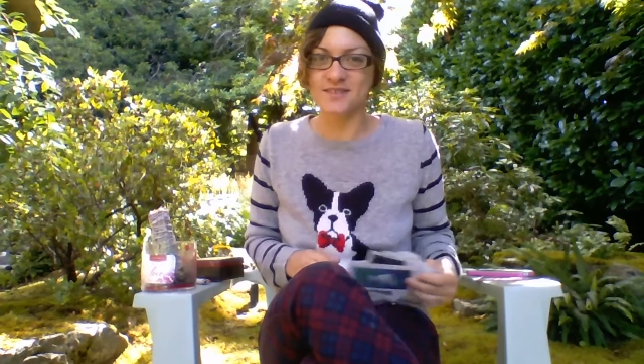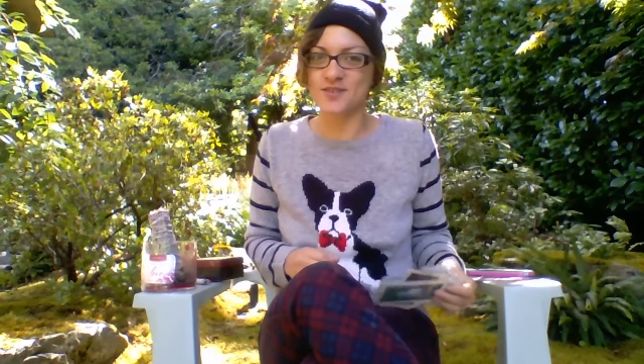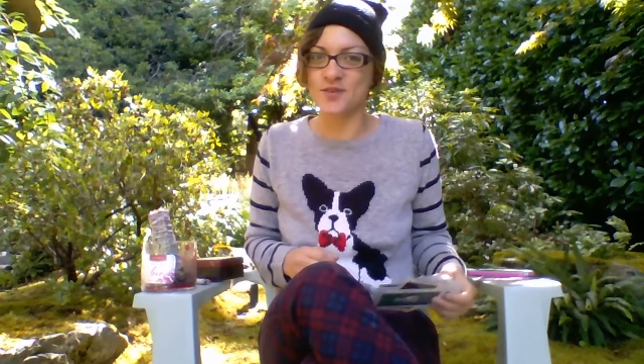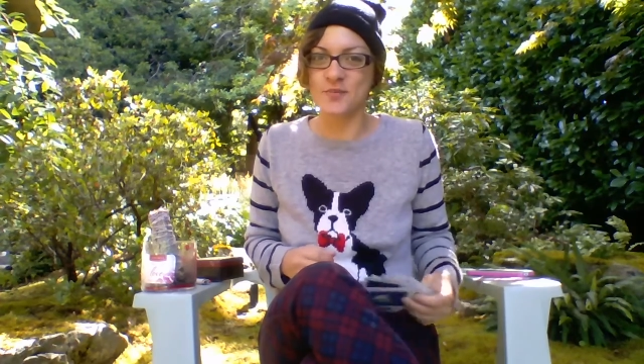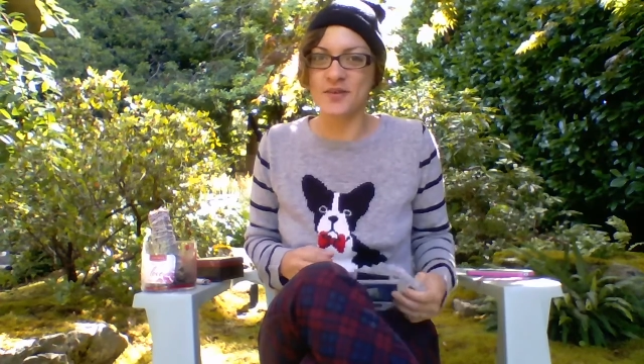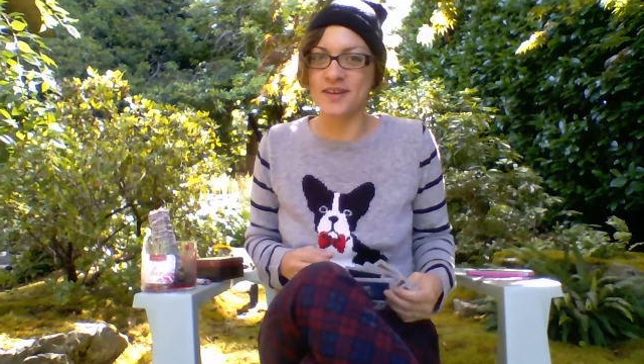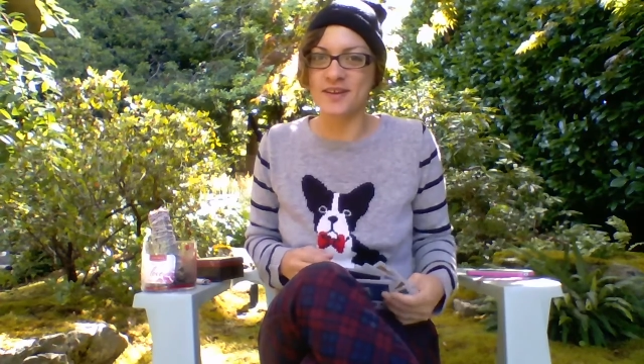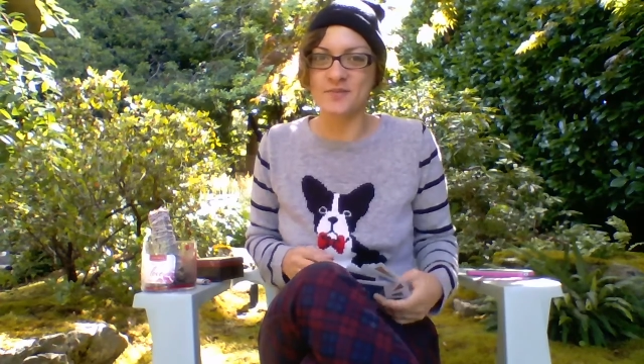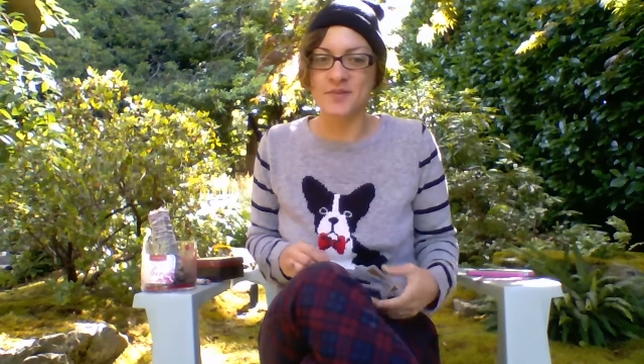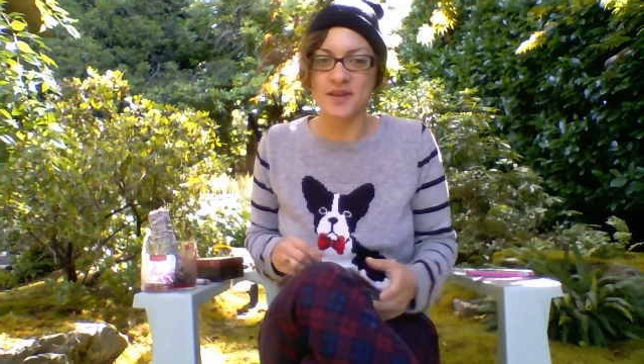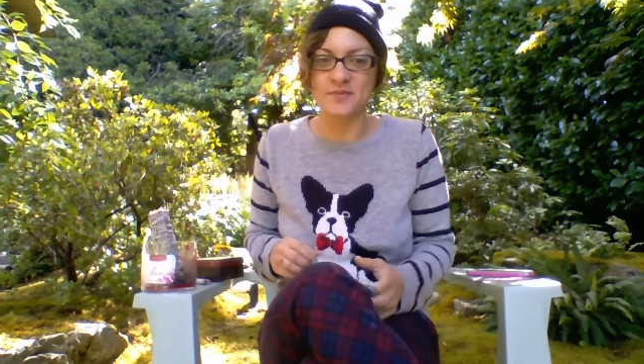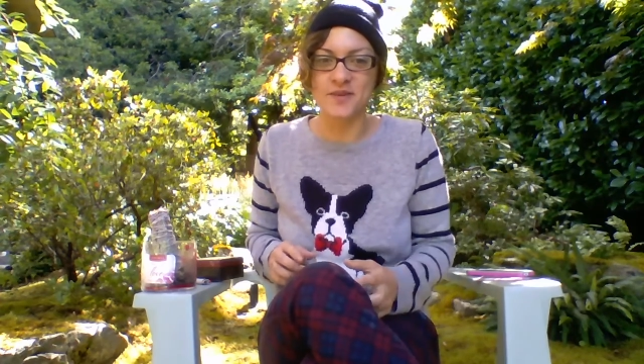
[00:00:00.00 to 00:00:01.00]
dripping on
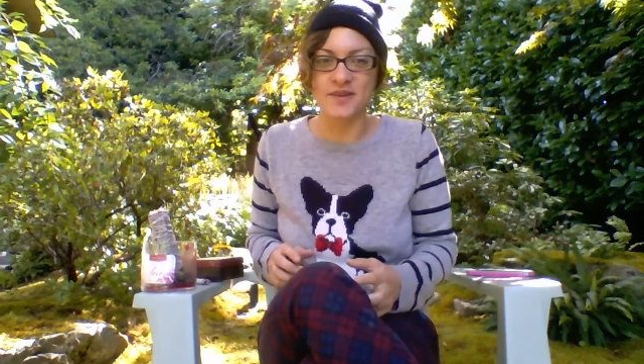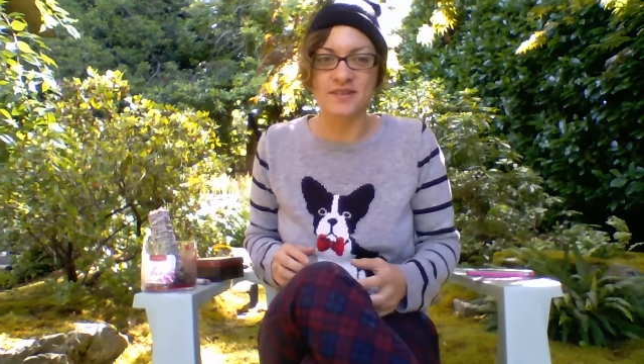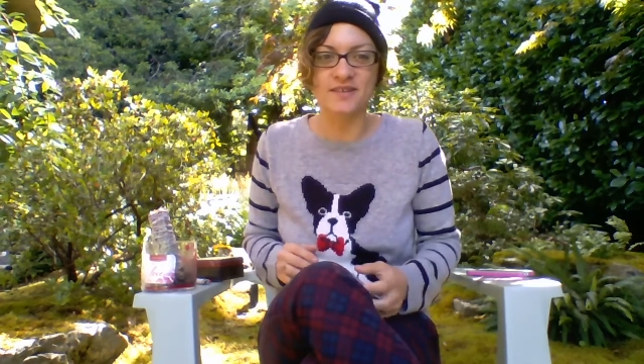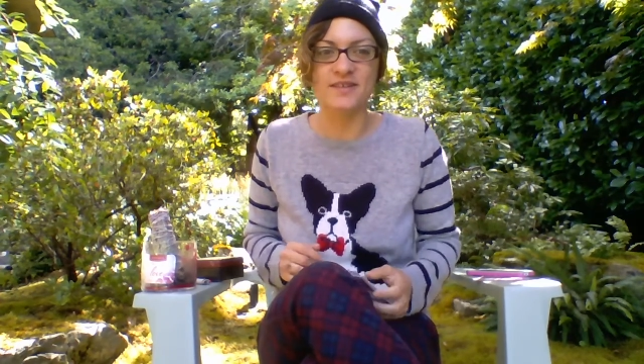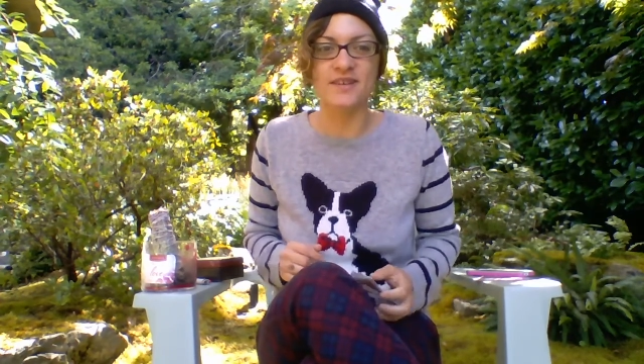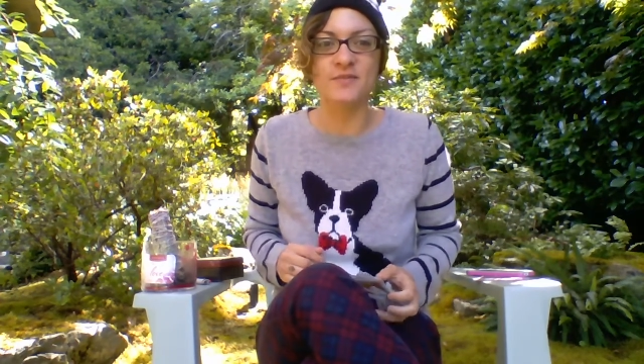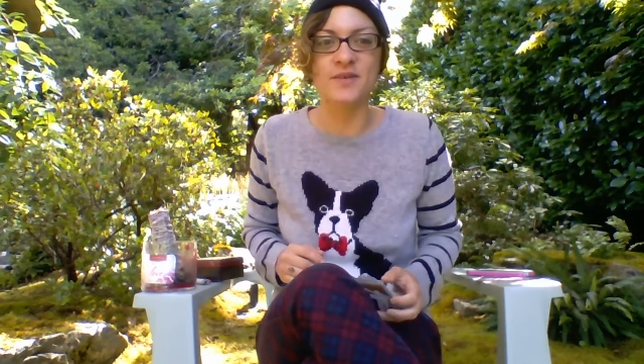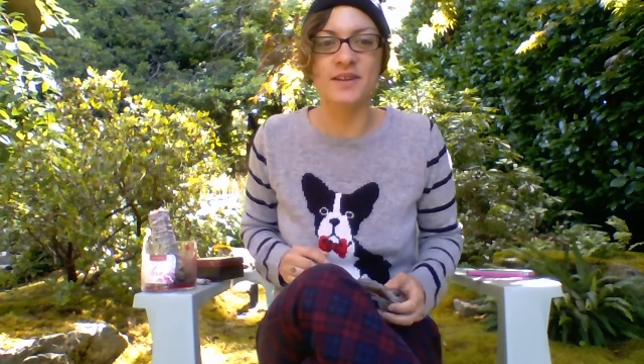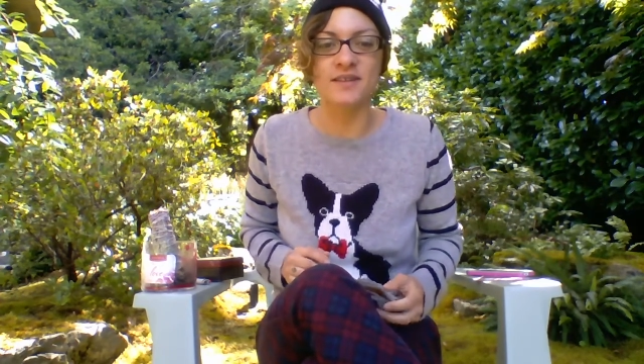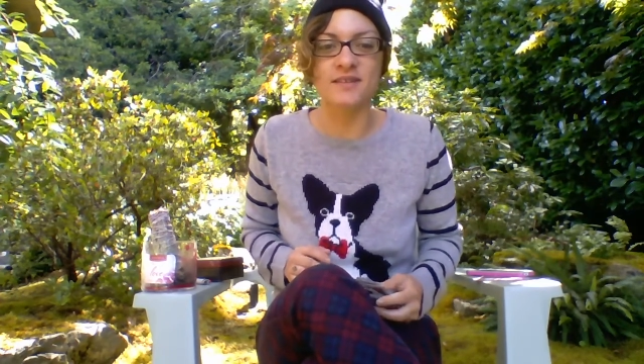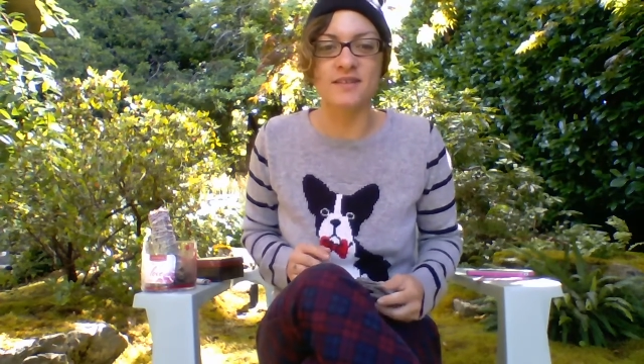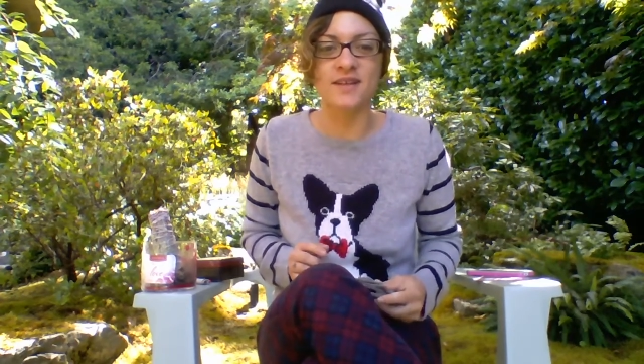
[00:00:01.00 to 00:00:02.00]
my computer, and I'm
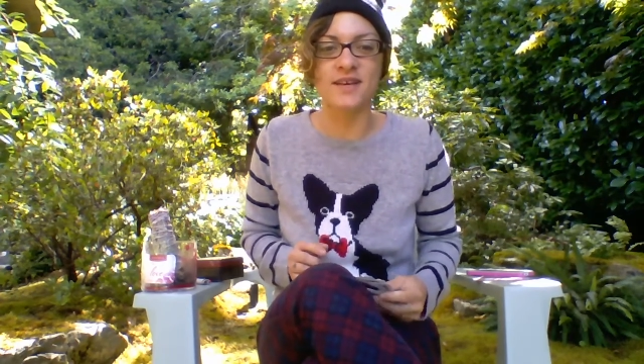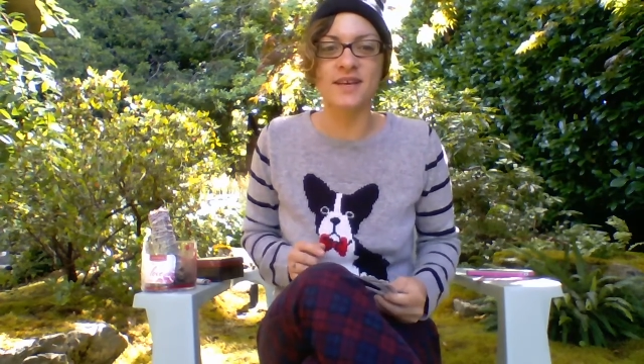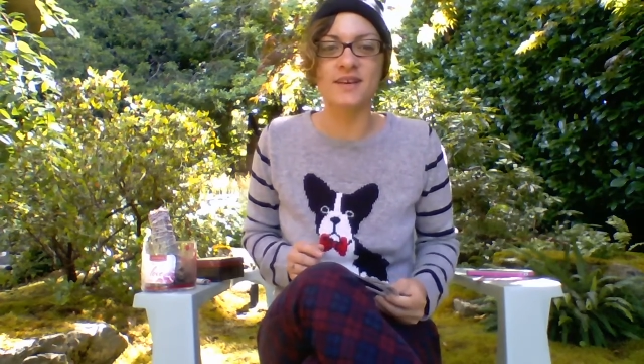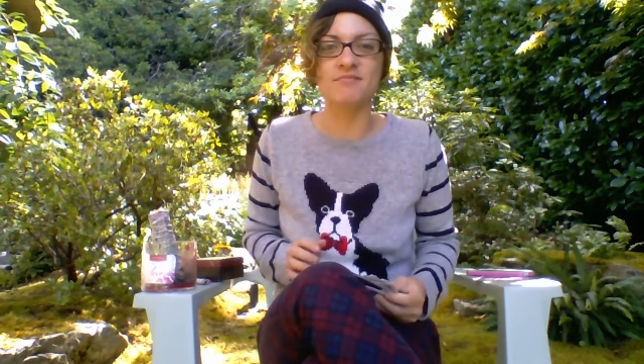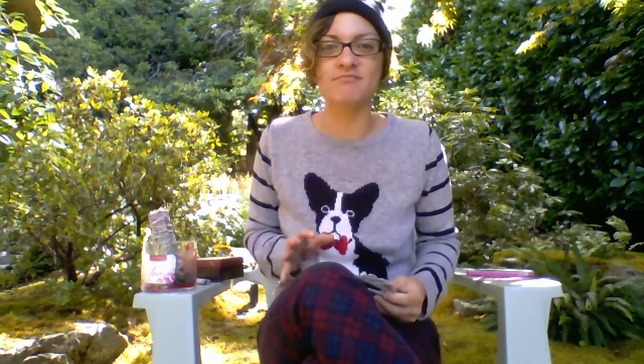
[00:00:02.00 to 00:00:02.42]
getting all like